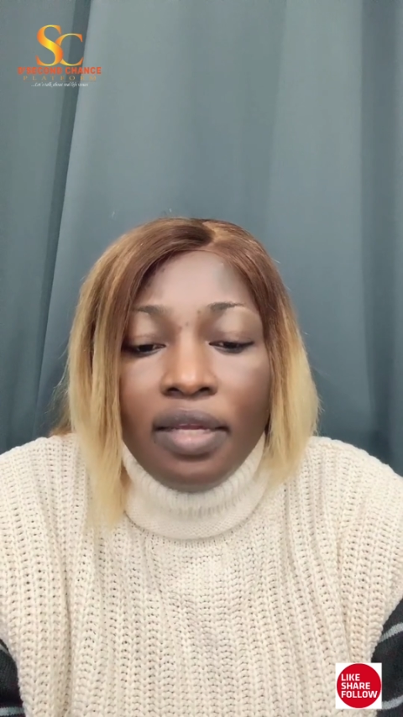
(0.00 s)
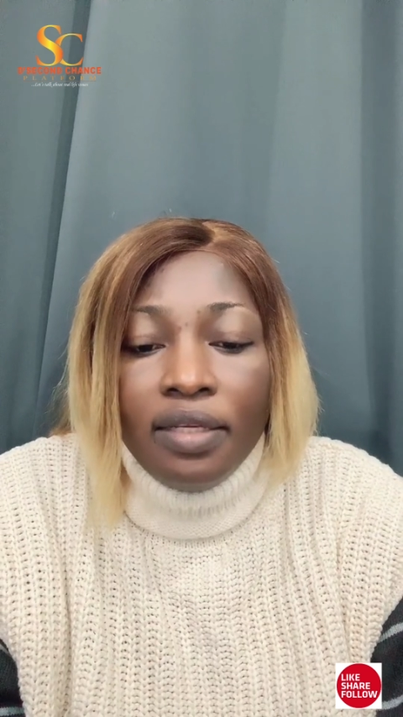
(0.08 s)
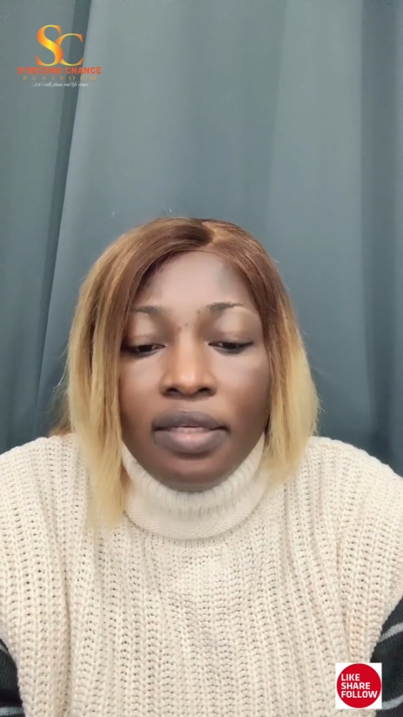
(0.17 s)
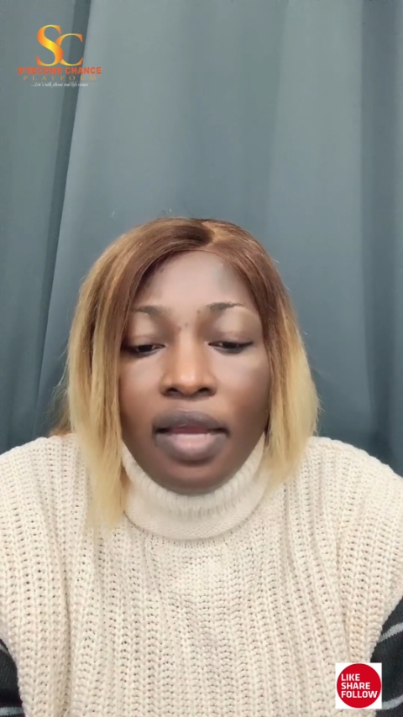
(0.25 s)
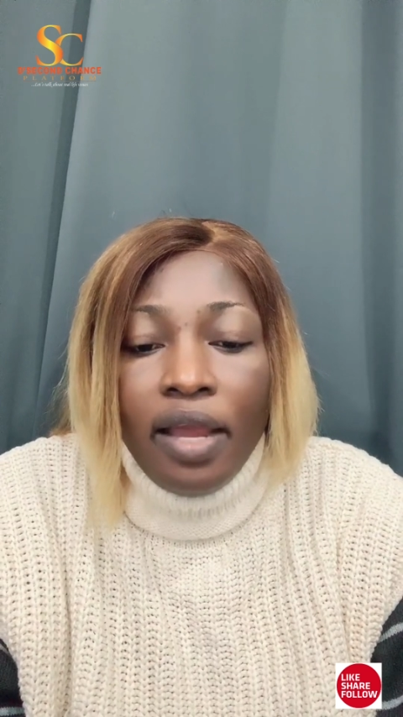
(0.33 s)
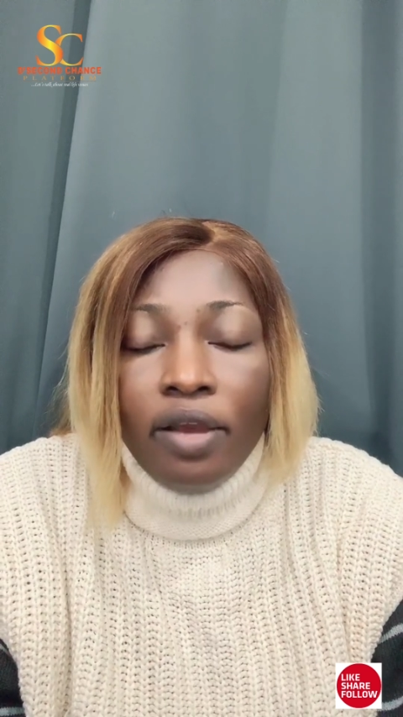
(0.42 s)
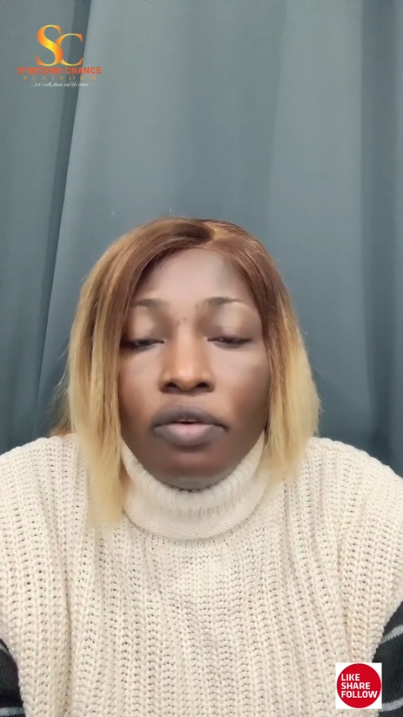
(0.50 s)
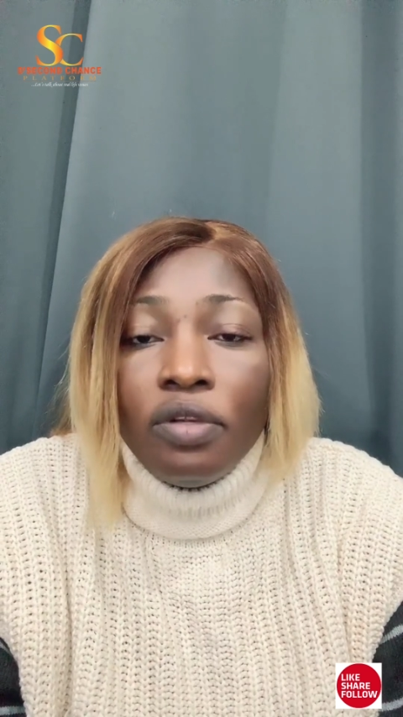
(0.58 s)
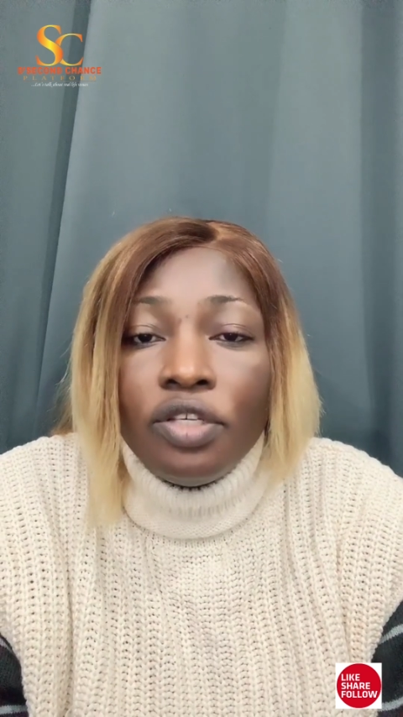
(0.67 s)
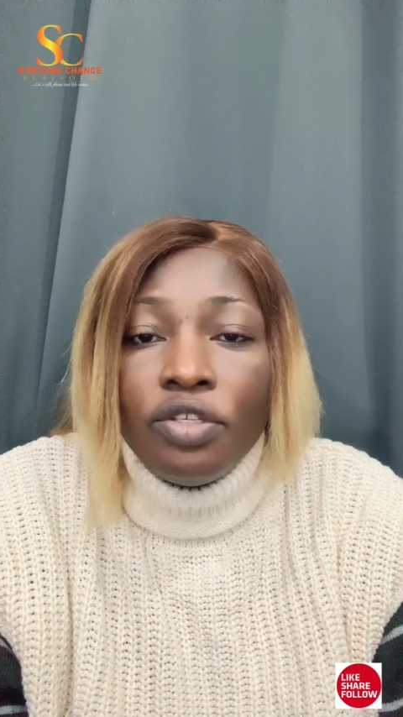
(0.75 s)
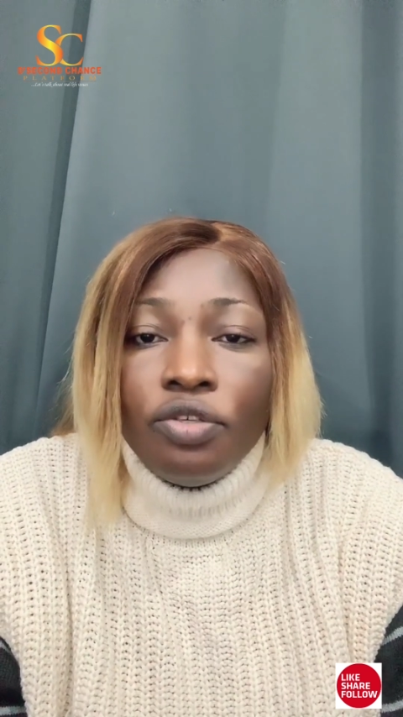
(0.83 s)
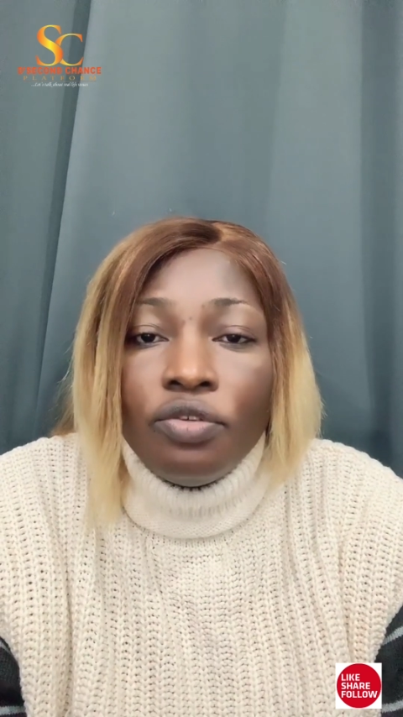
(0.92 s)
I, I
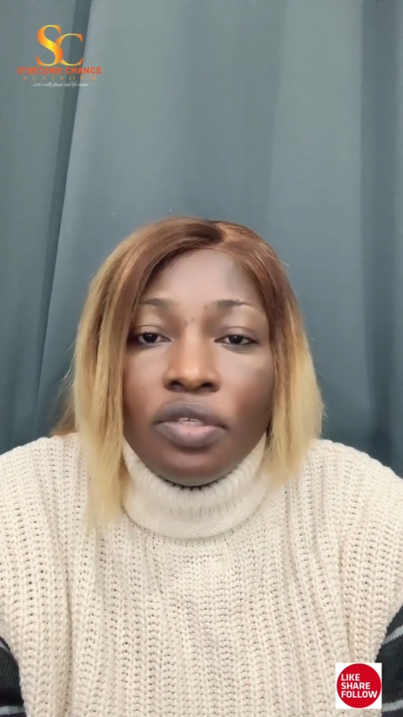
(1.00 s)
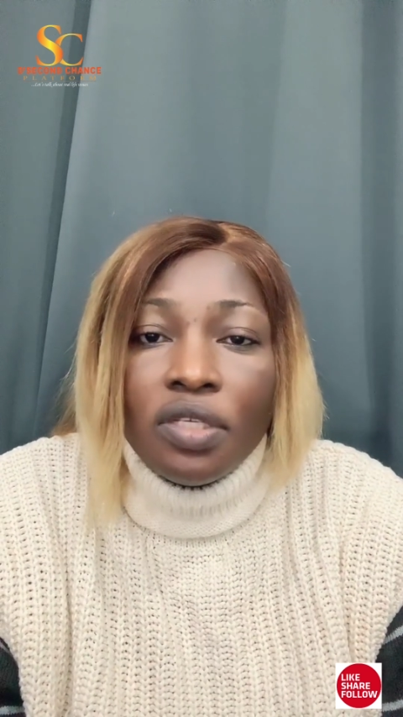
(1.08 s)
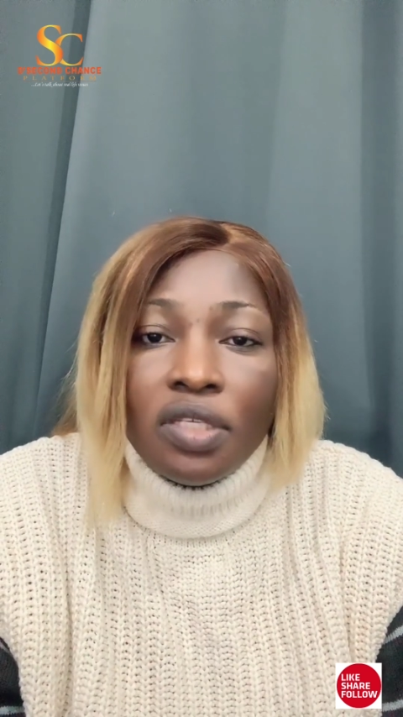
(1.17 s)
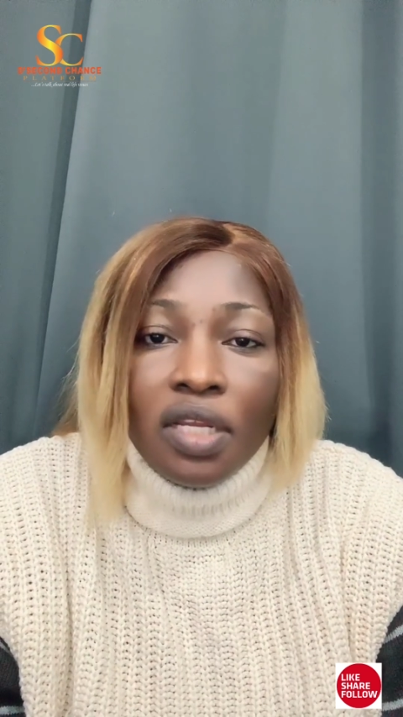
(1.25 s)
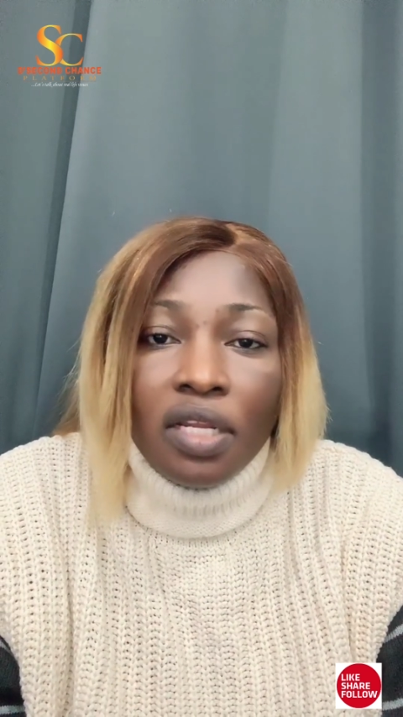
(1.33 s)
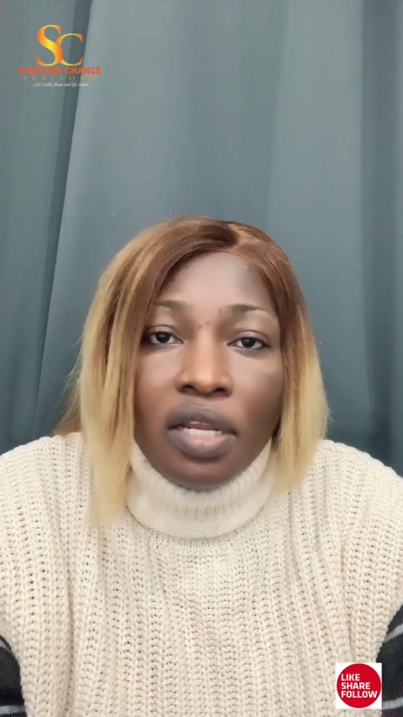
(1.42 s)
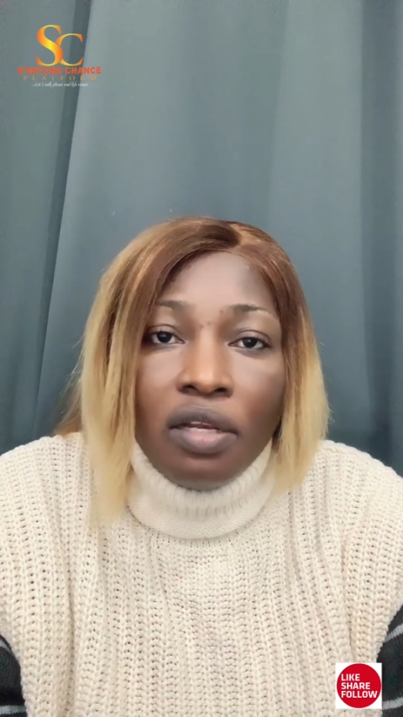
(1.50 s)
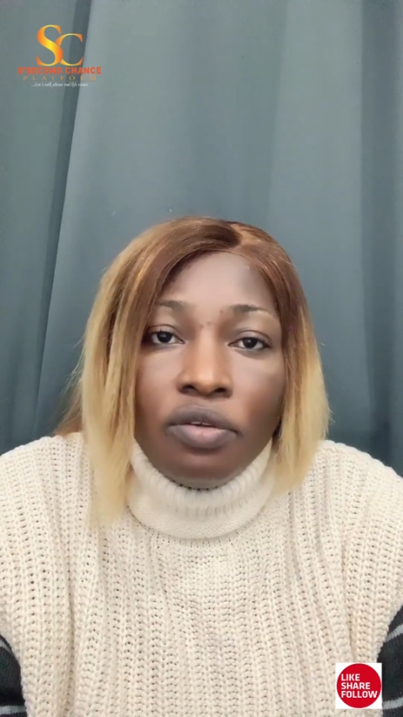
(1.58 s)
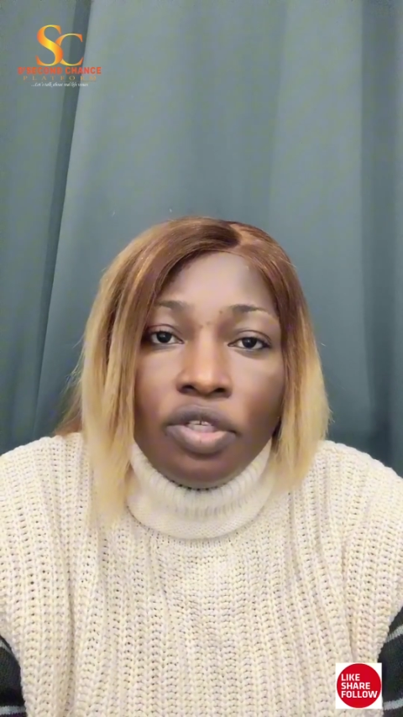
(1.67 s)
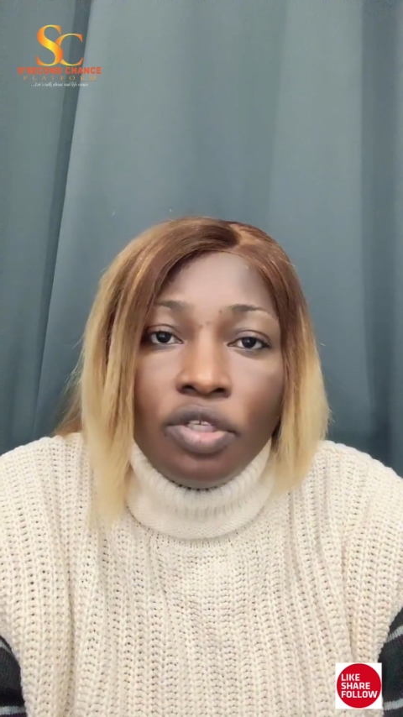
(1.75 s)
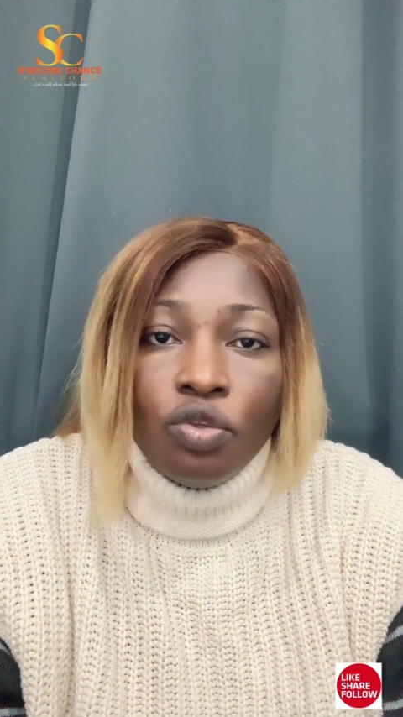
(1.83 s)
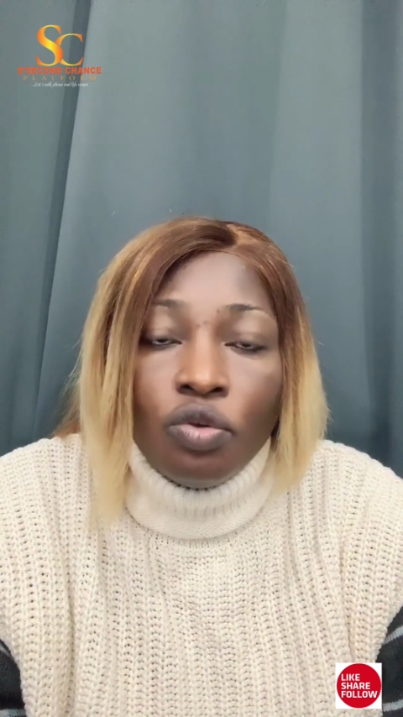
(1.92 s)
always use this analogy